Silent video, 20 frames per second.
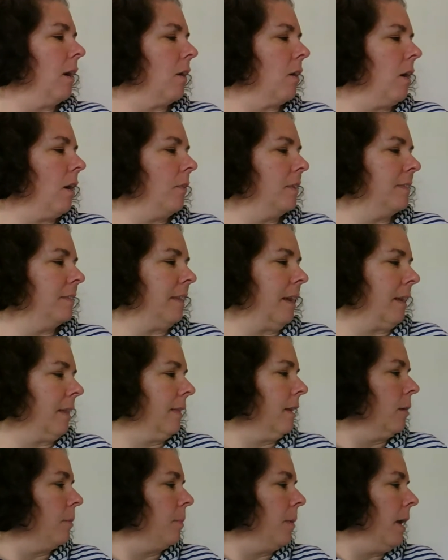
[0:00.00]
called the second
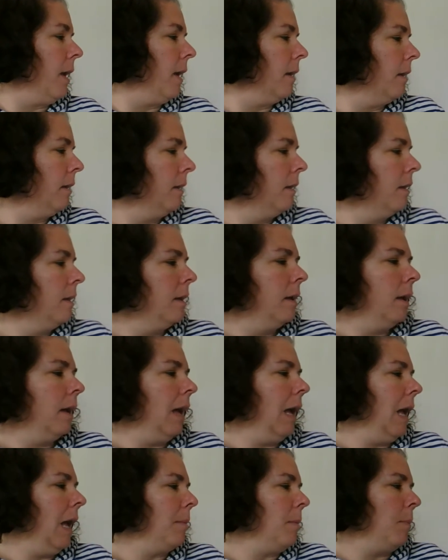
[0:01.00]
little pig.
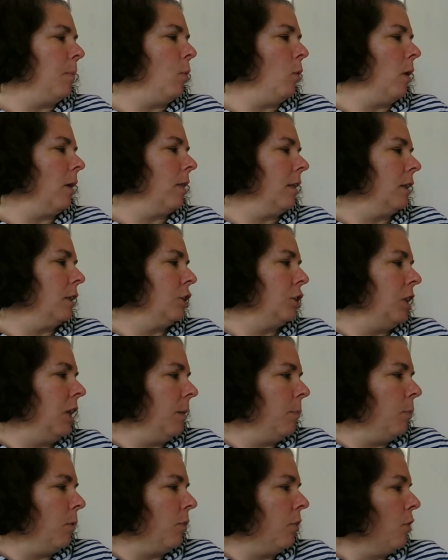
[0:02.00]
"I'm a poor little
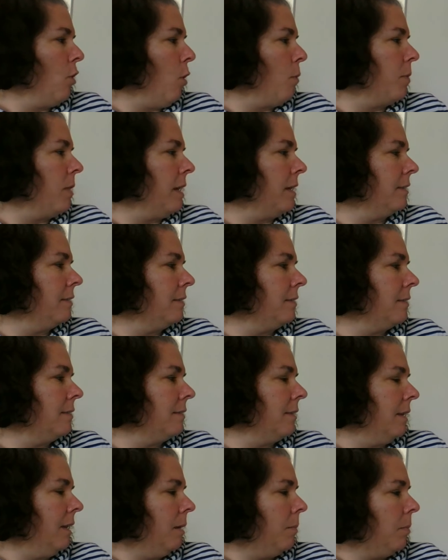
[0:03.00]
sheep with no place to
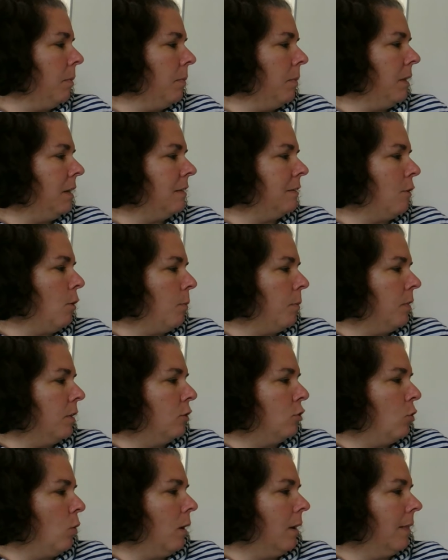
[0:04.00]
sleep. Please open the
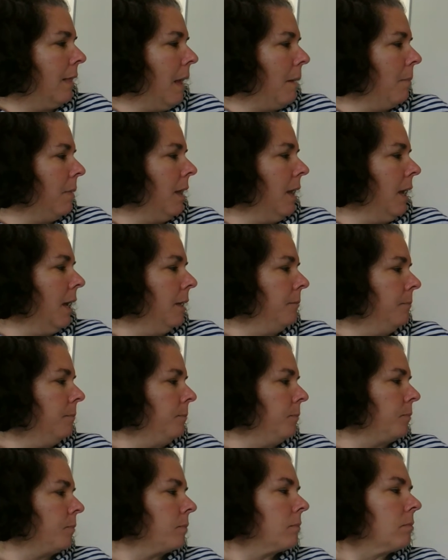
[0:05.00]
door and let me in,"
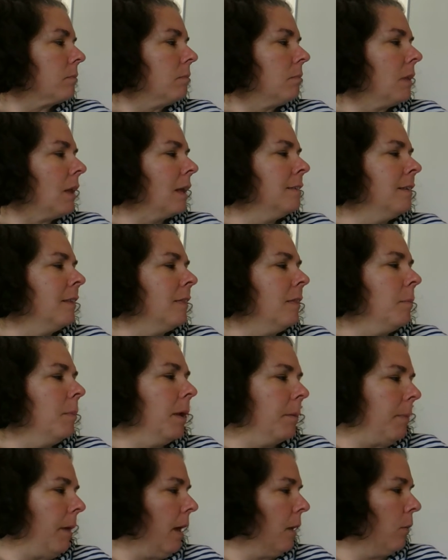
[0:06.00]
said the
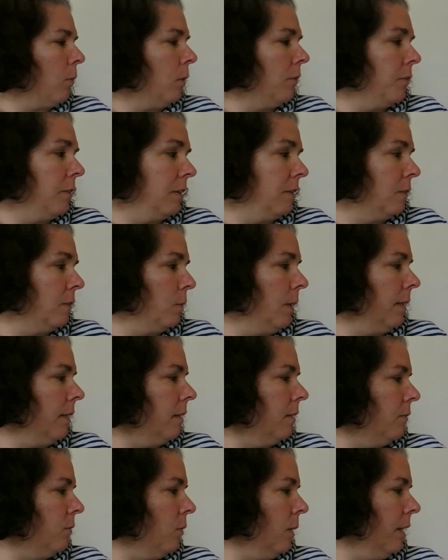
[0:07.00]
big bad wolf in a sweet
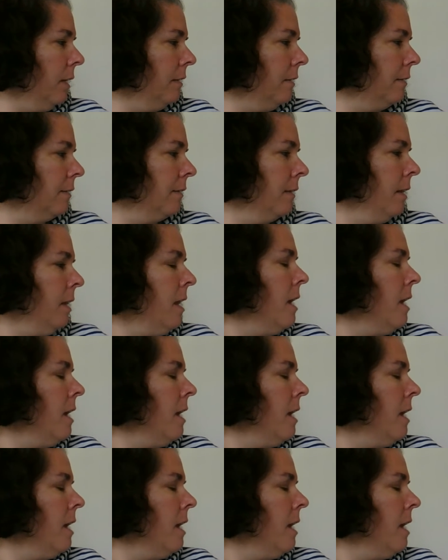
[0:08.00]
little voice.